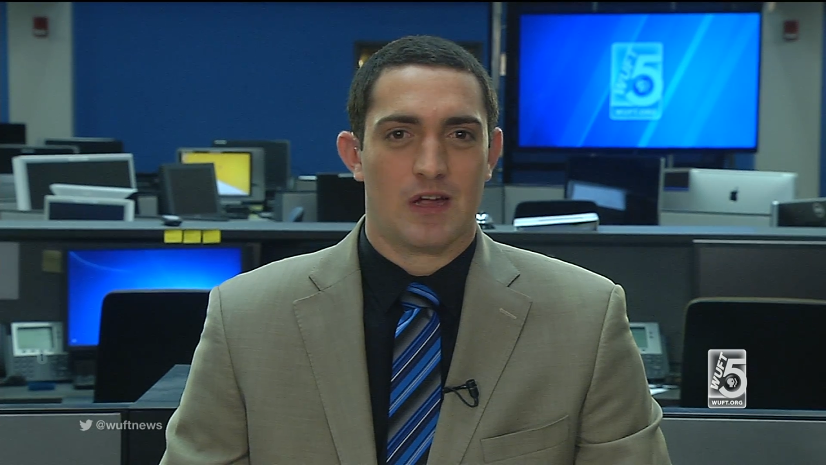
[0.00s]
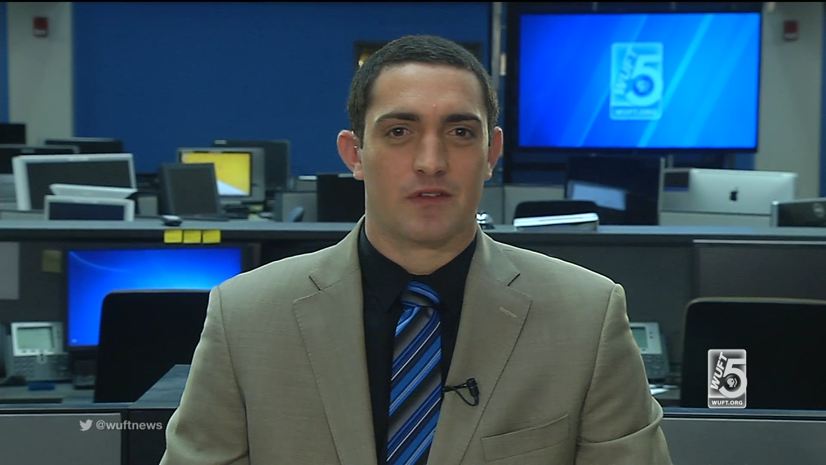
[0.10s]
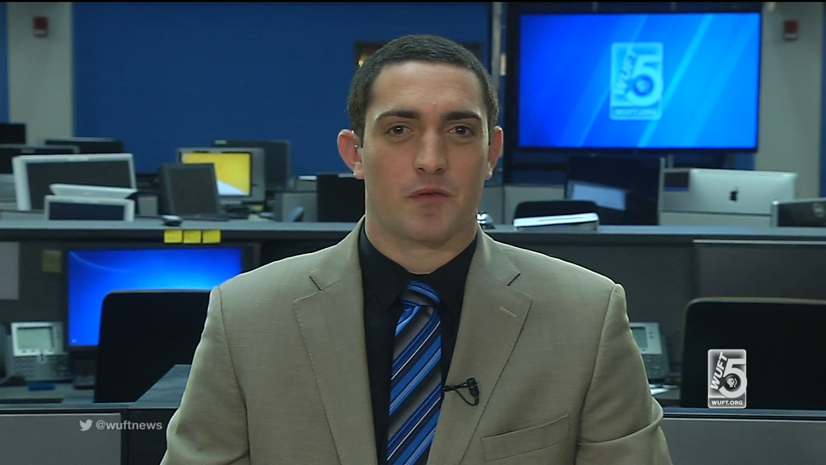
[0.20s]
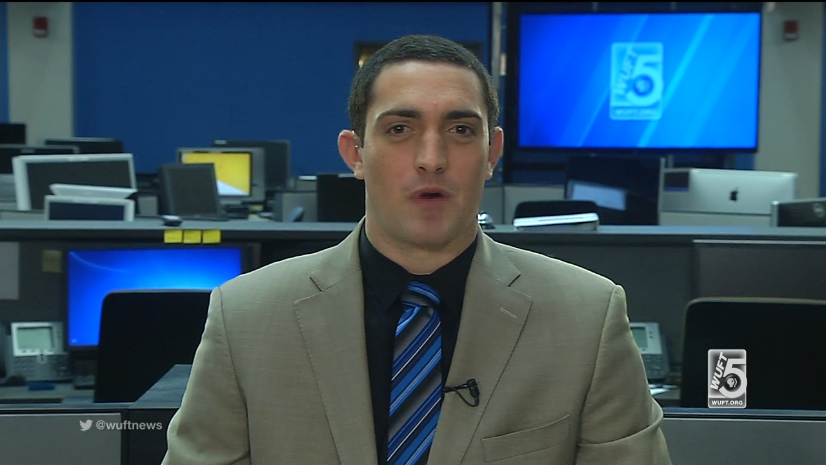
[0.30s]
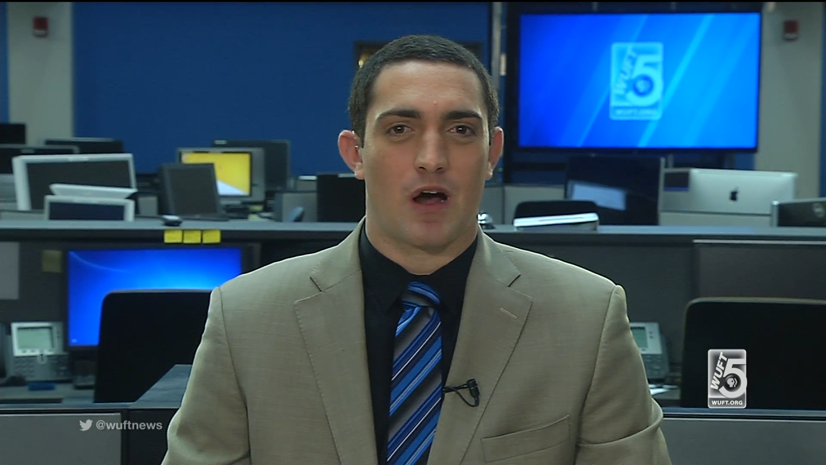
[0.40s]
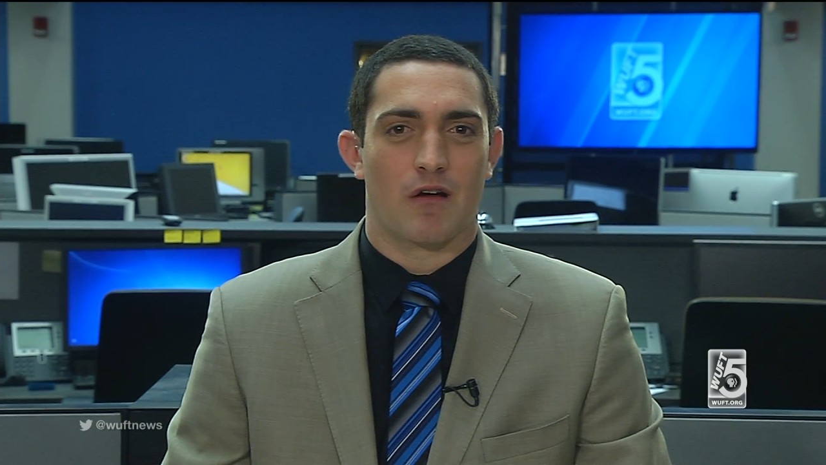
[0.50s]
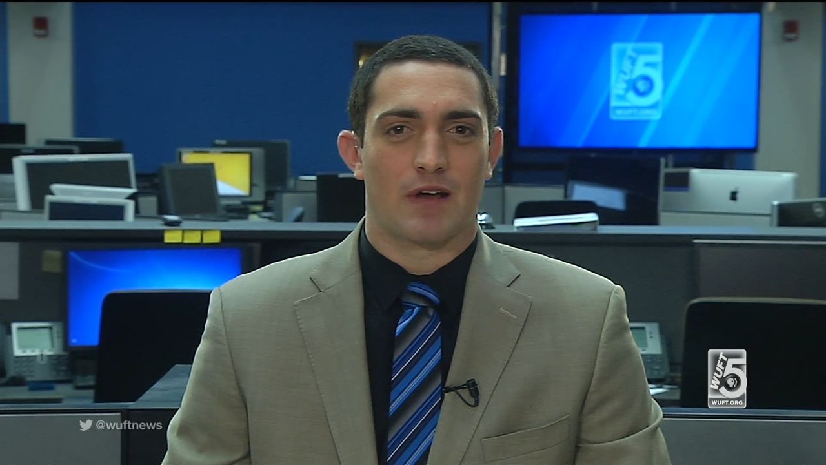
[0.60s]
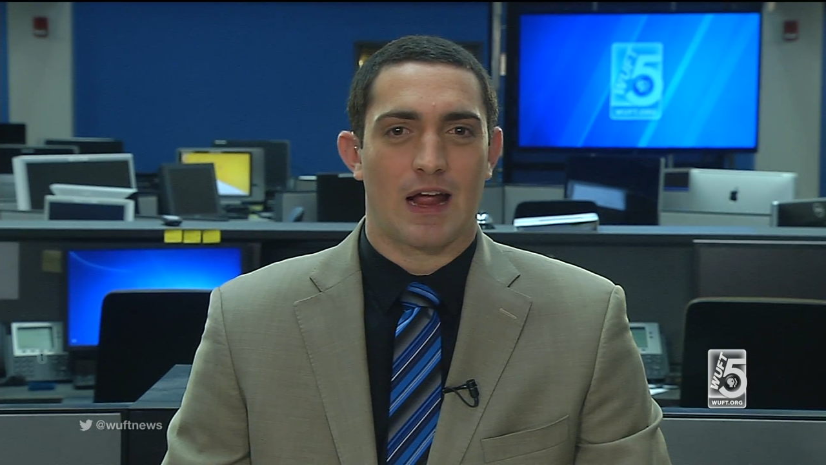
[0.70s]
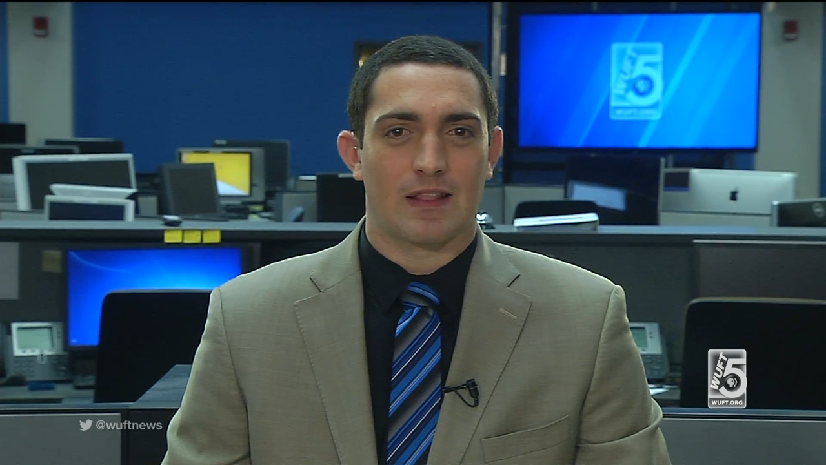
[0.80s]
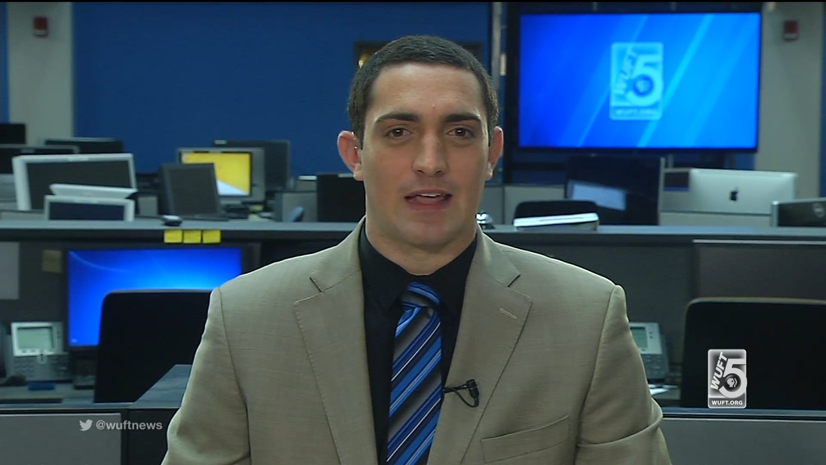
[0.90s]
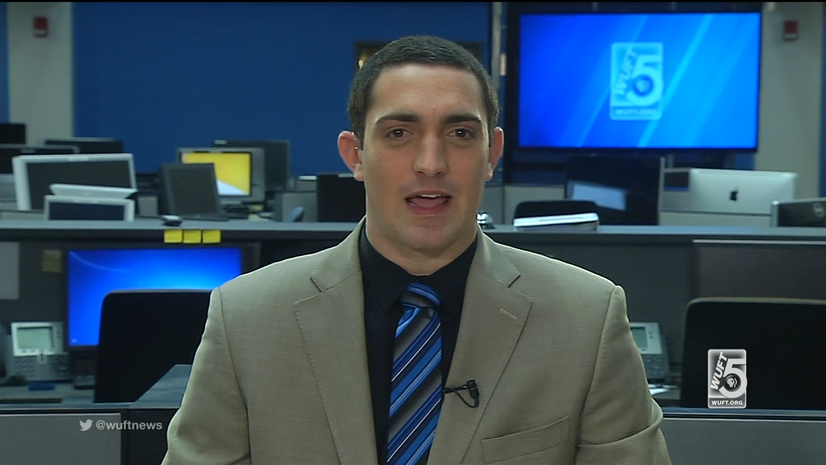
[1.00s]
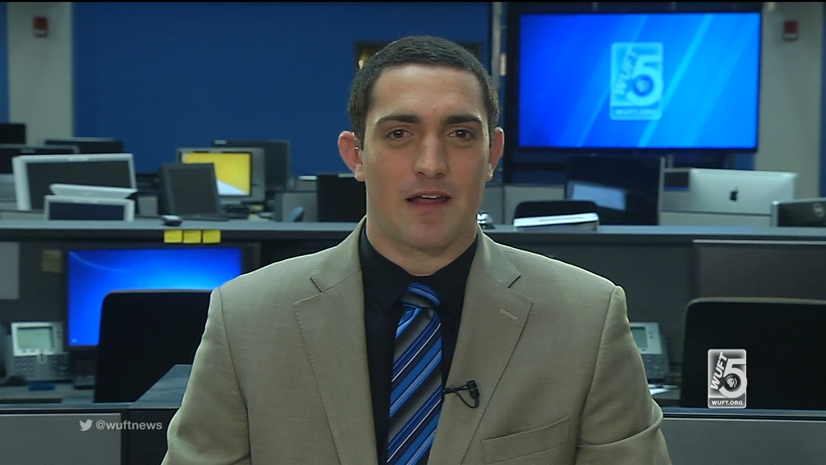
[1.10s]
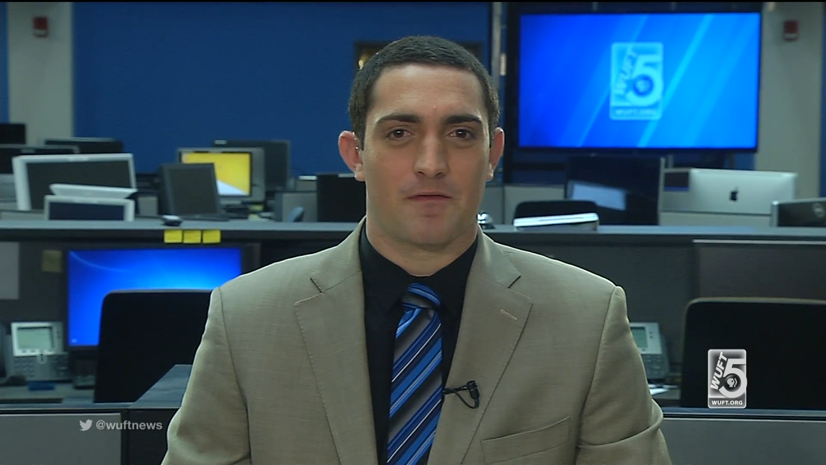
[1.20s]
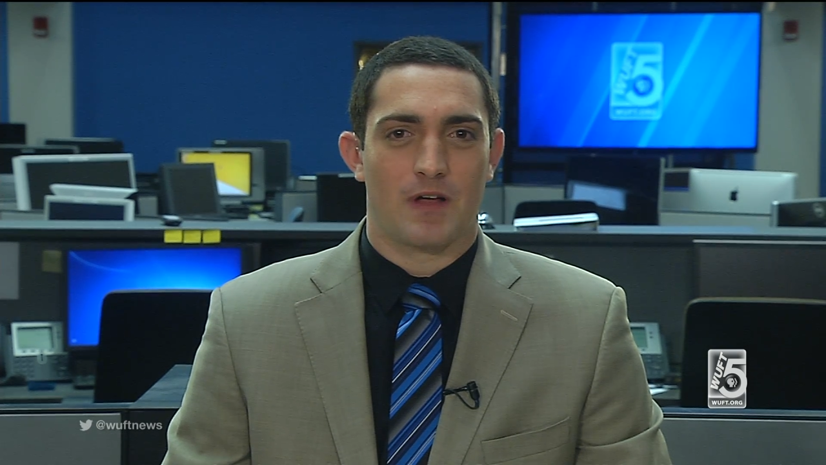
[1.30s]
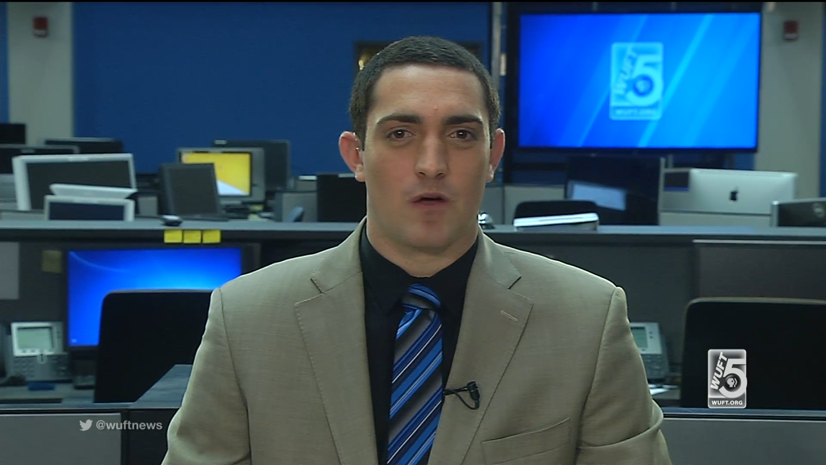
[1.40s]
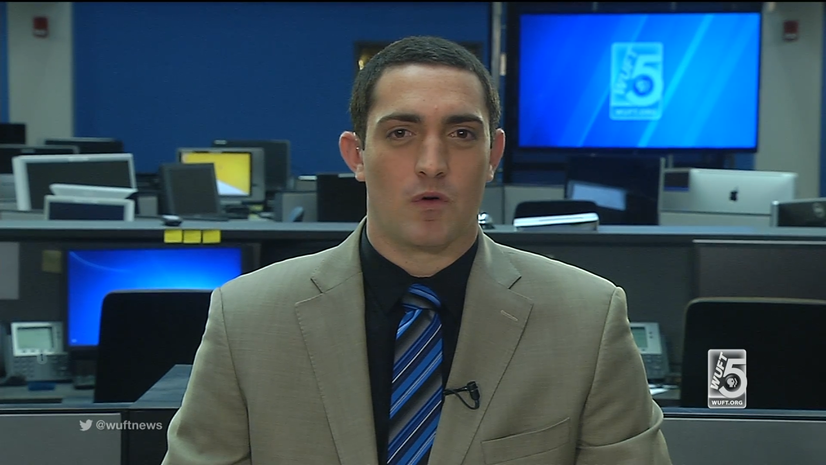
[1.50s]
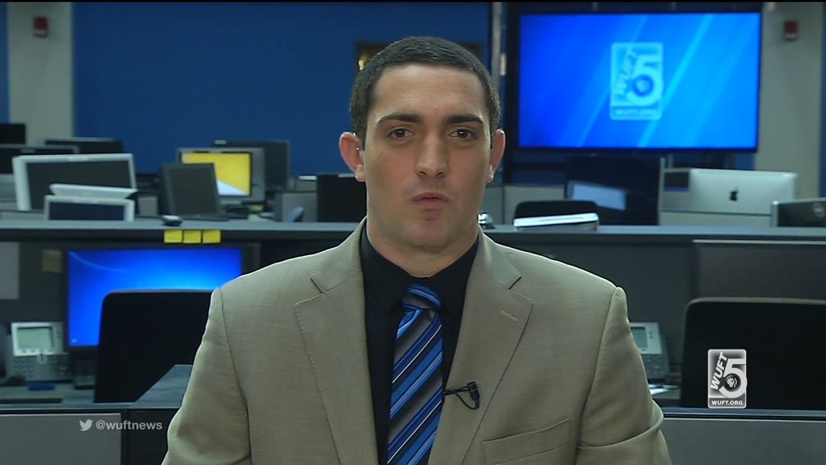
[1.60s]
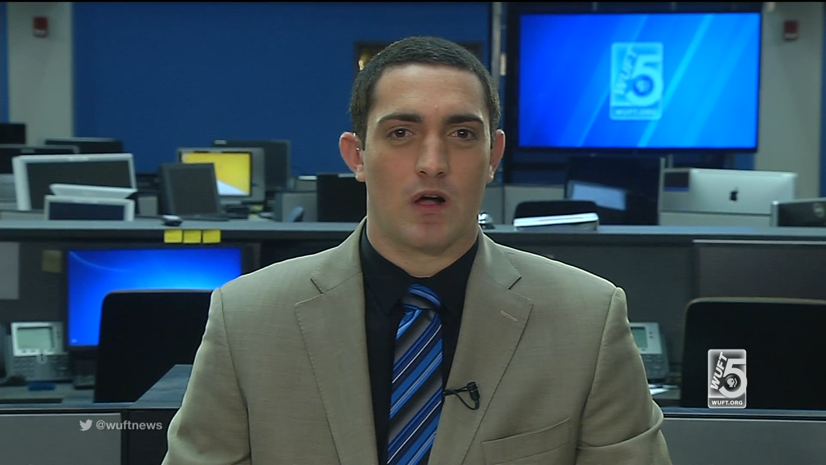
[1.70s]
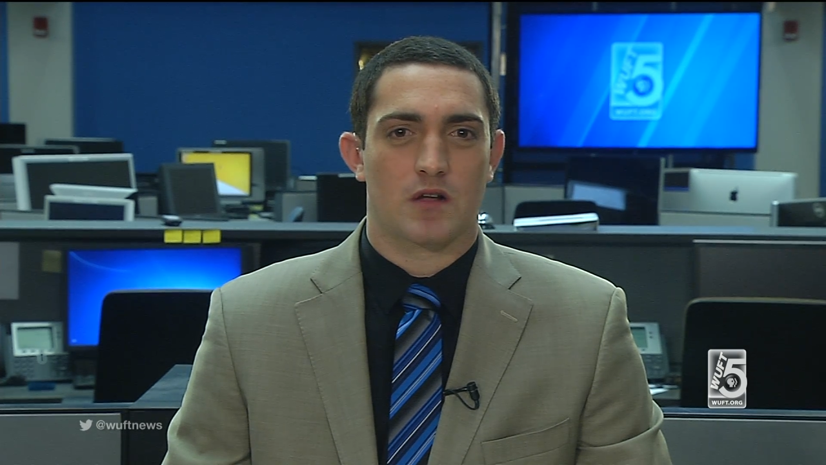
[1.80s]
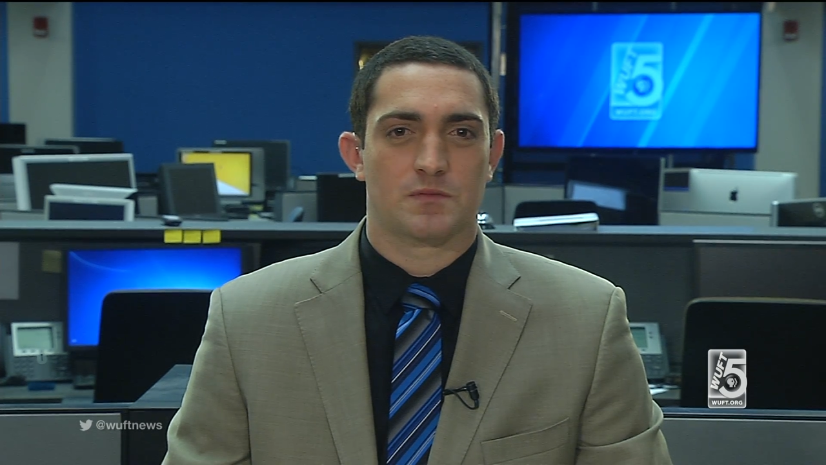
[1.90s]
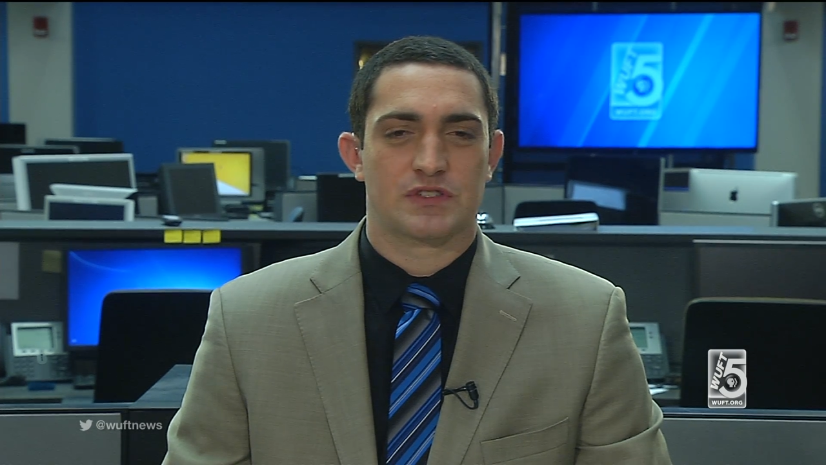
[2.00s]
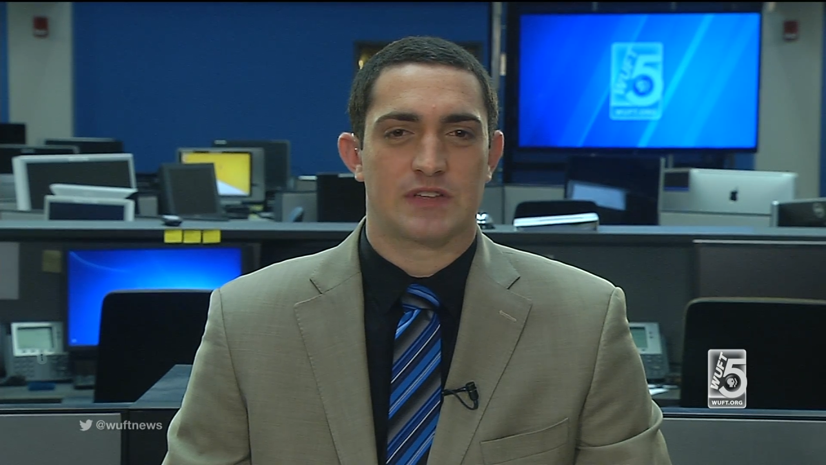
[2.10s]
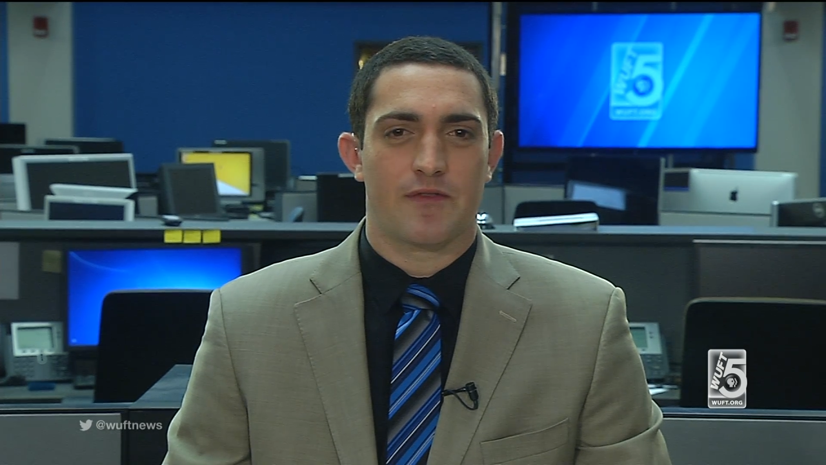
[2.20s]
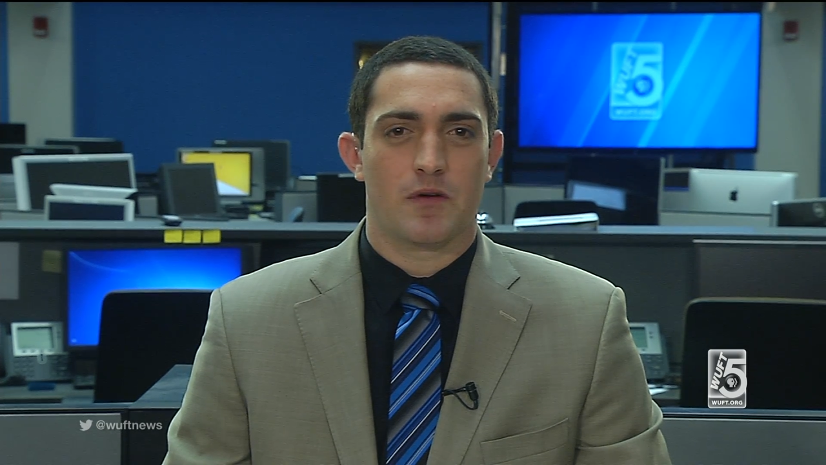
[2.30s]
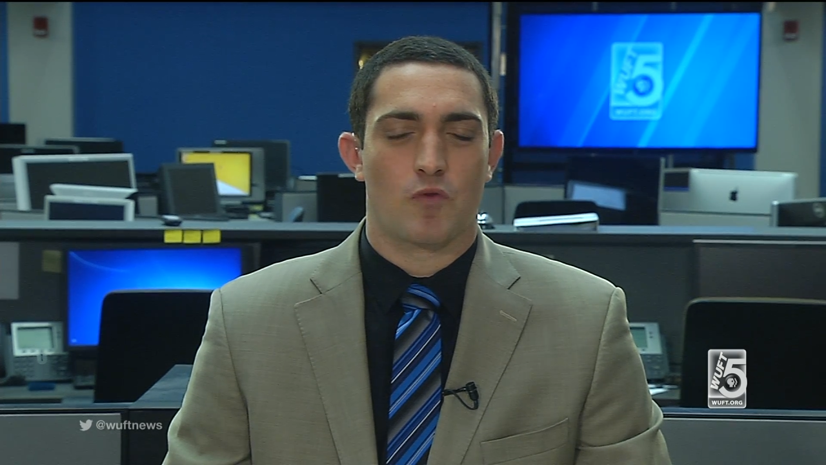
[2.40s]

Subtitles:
Tomorrow night, the NFL will welcome 7